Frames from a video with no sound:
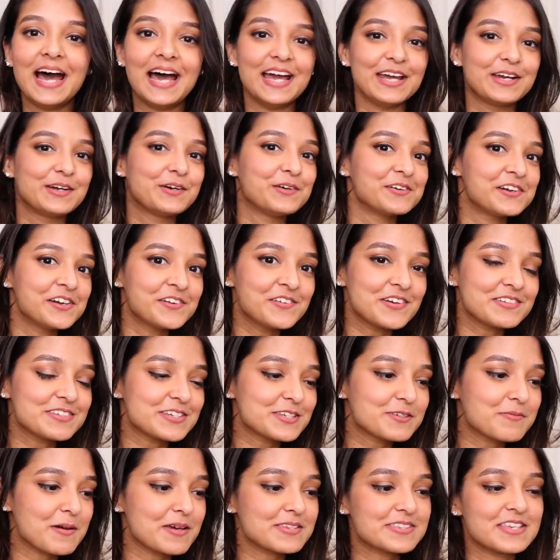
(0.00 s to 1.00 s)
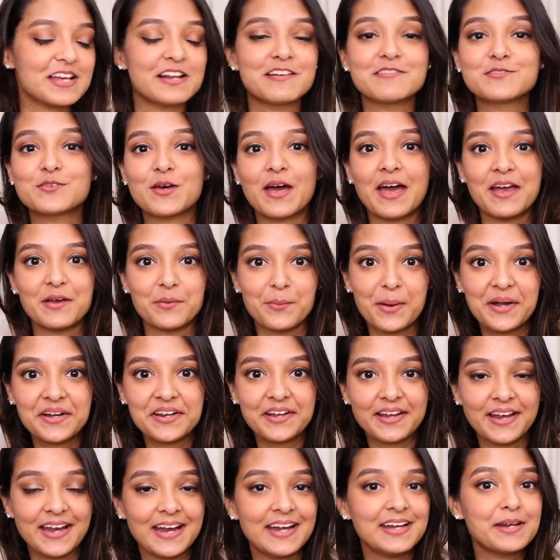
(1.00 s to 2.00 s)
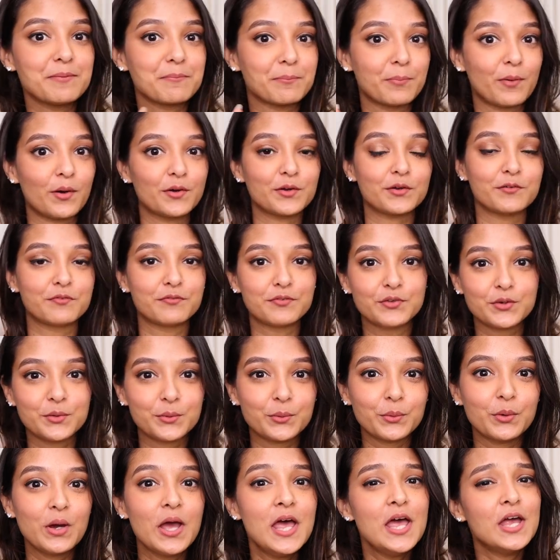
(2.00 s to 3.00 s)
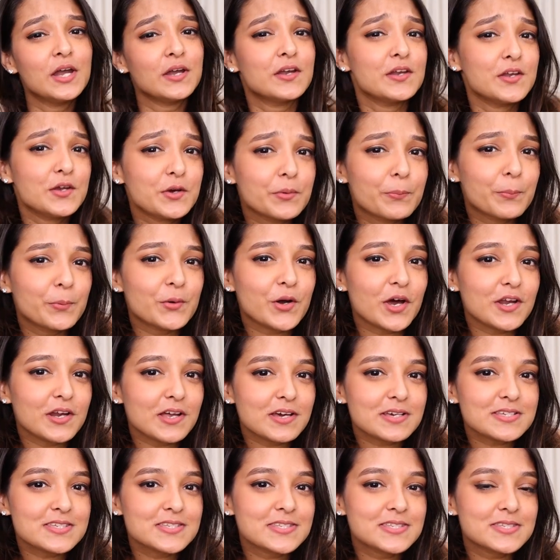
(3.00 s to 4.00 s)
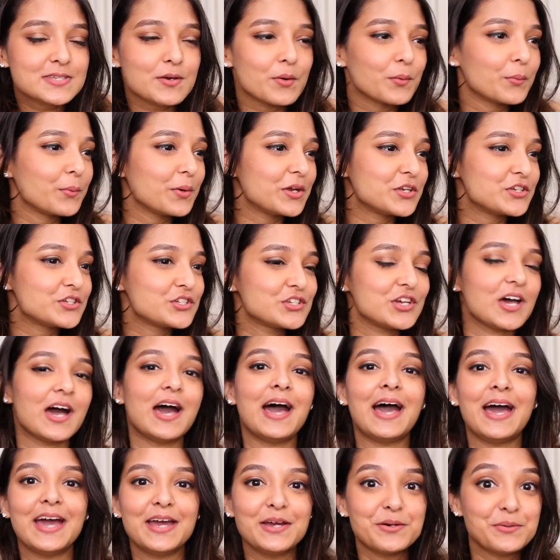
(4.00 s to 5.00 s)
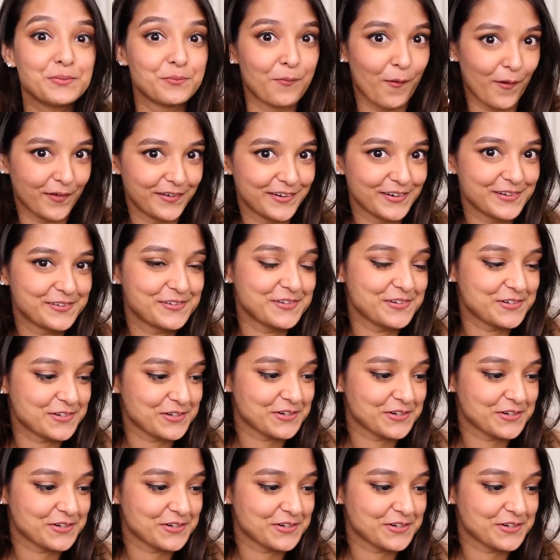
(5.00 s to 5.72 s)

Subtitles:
I couldn't resist myself, so I went ahead, bought a few new products which I wanted to